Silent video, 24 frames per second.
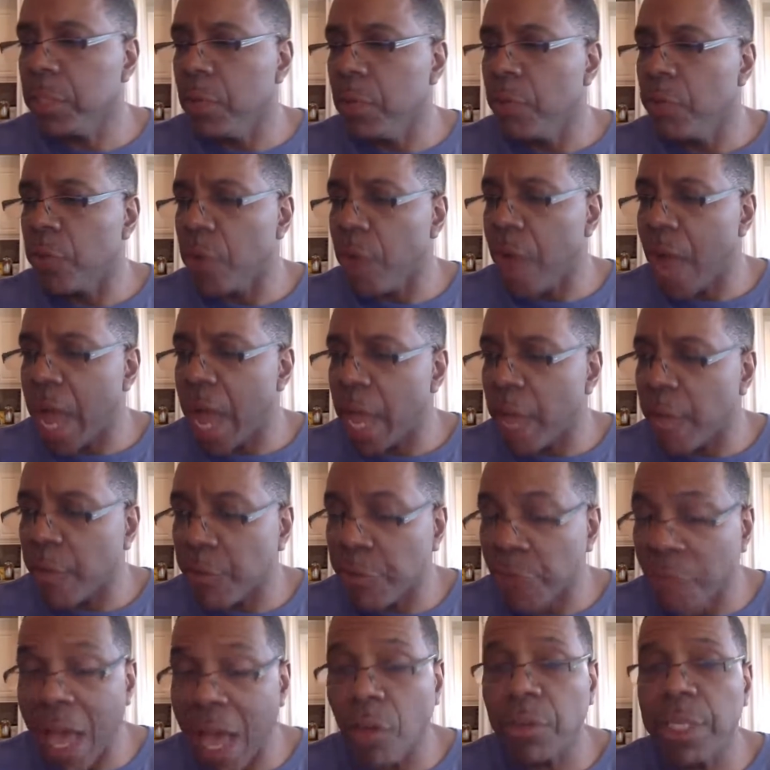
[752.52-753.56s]
For I have
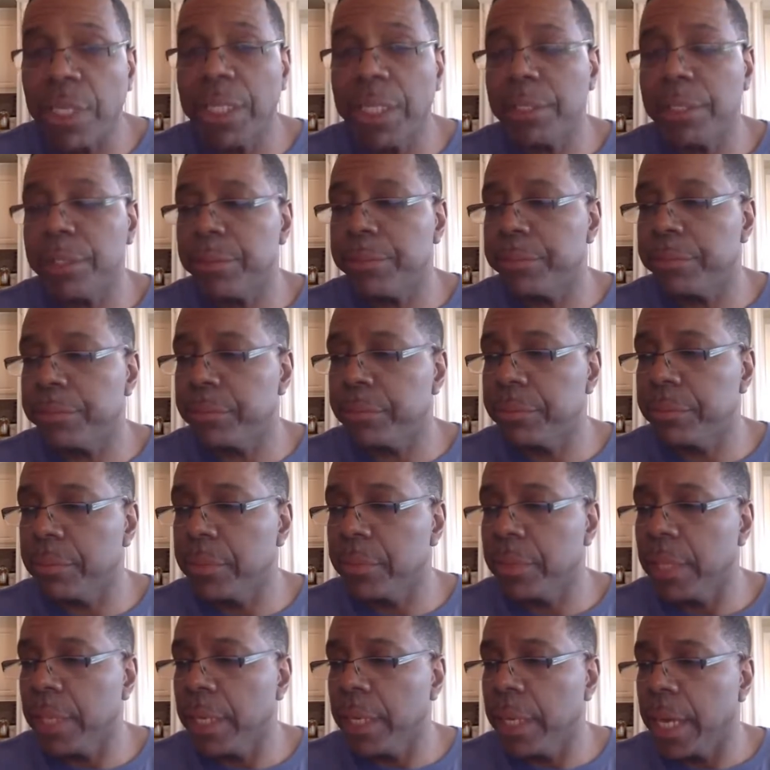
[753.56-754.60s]
found it,
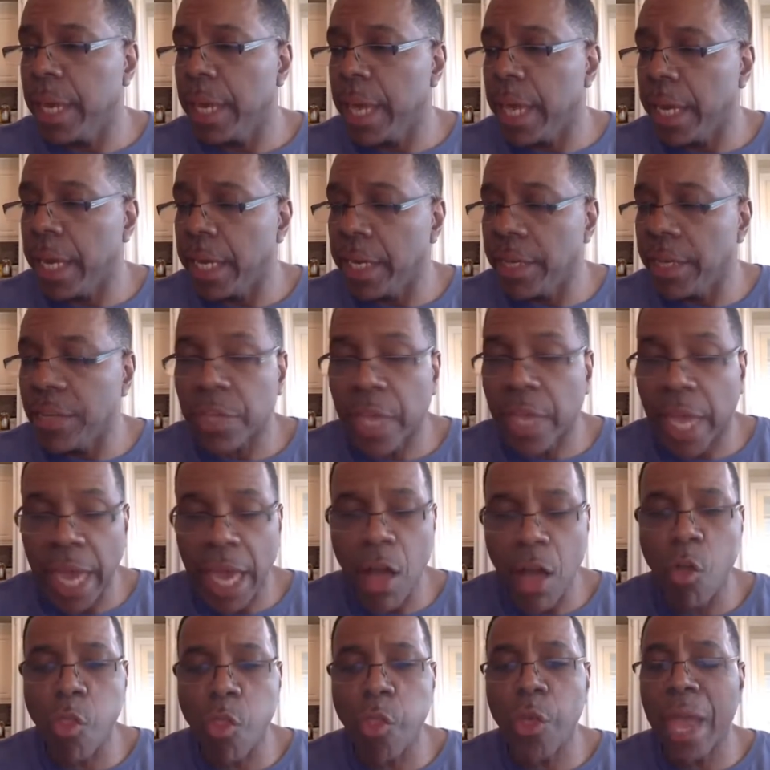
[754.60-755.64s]
and it is
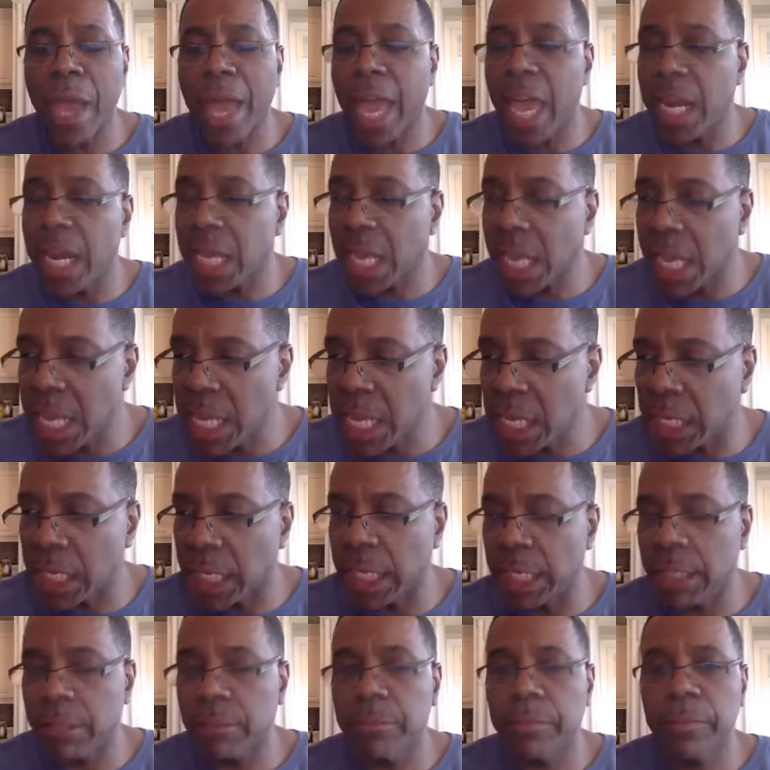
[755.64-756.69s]
health and
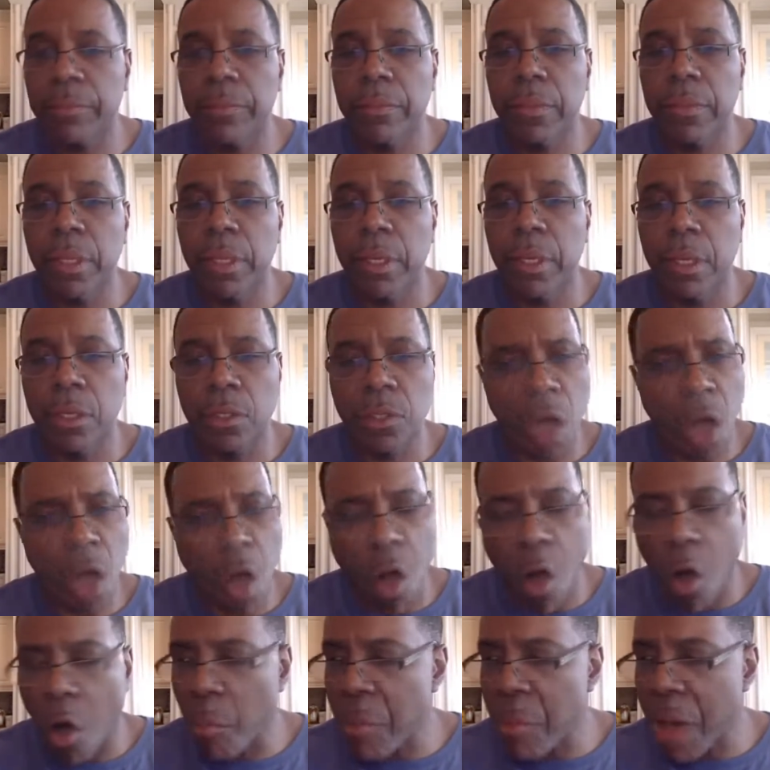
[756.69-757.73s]
healing to
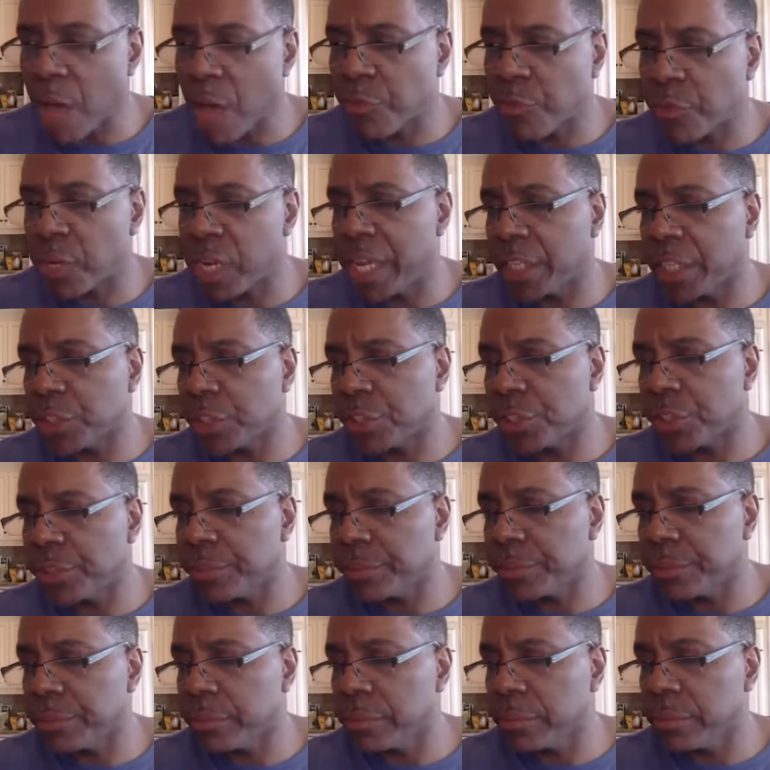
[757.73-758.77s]
all my flesh.
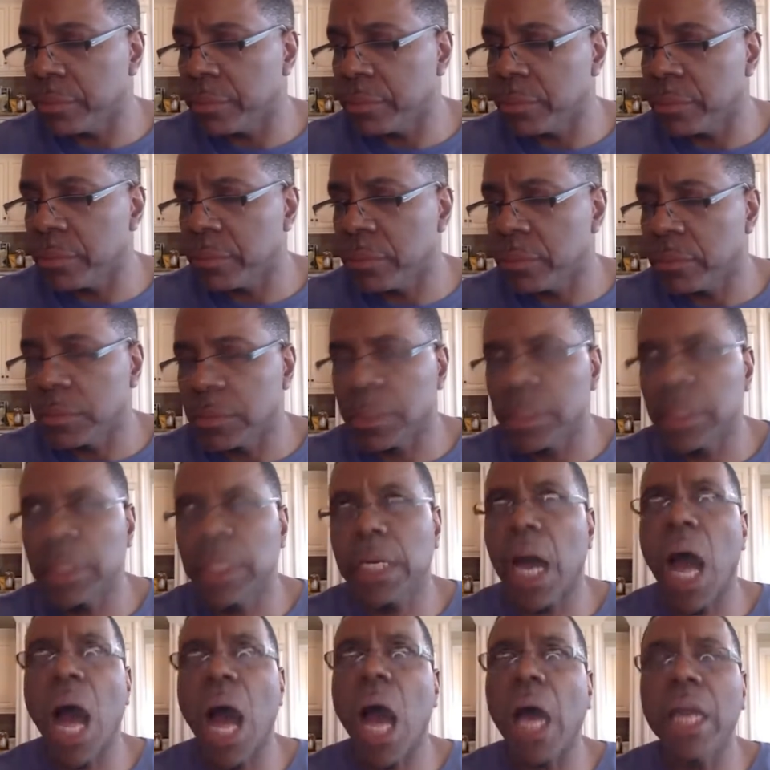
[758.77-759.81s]

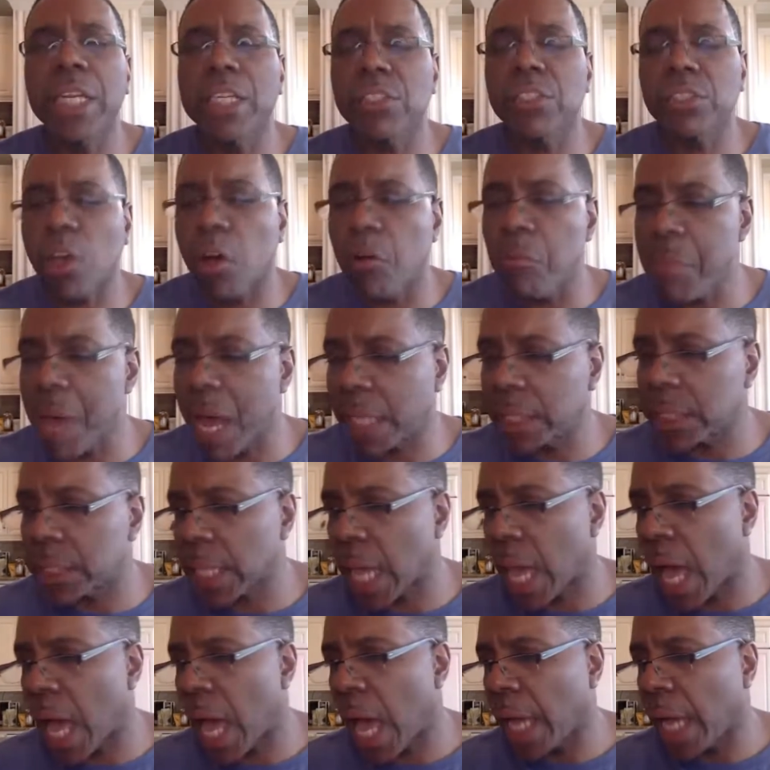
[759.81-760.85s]
God is on my
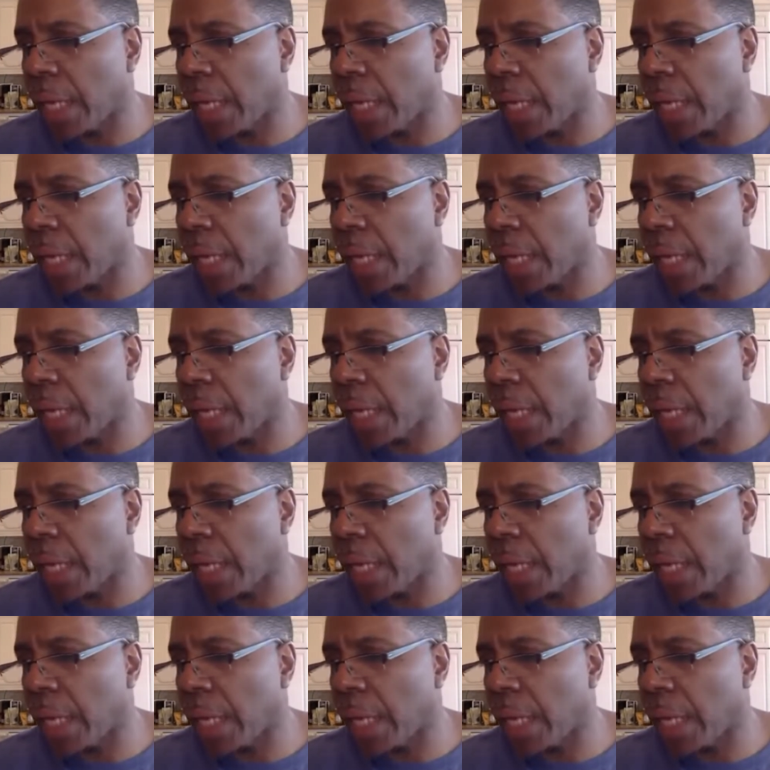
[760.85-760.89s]
side.